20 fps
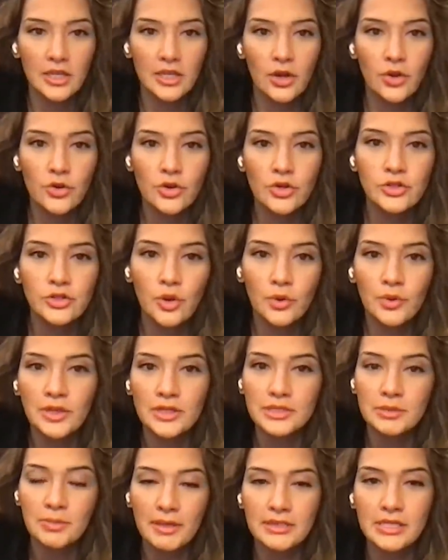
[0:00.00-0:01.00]
You know, you don't
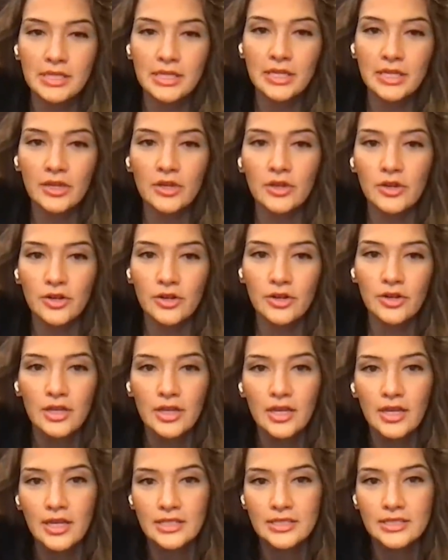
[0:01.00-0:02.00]
expect to hear
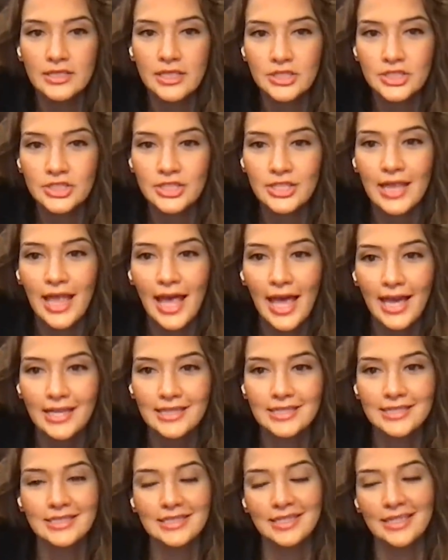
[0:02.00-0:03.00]
such
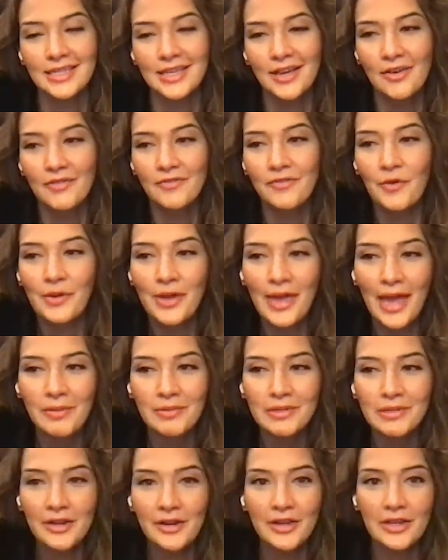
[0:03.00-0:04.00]
lax
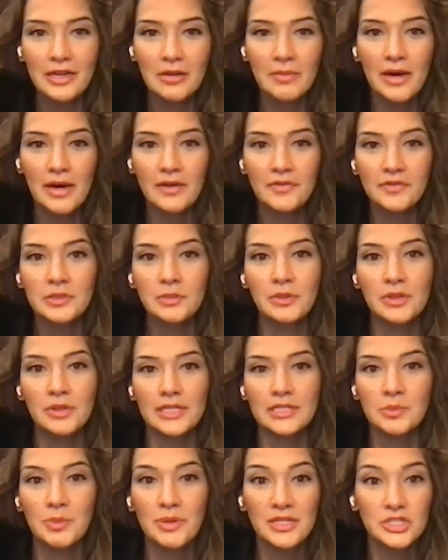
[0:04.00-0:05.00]
vocabulary come out of someone
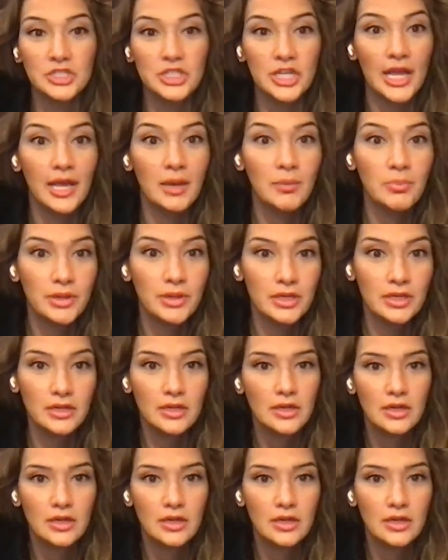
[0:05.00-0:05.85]
that's been a champion.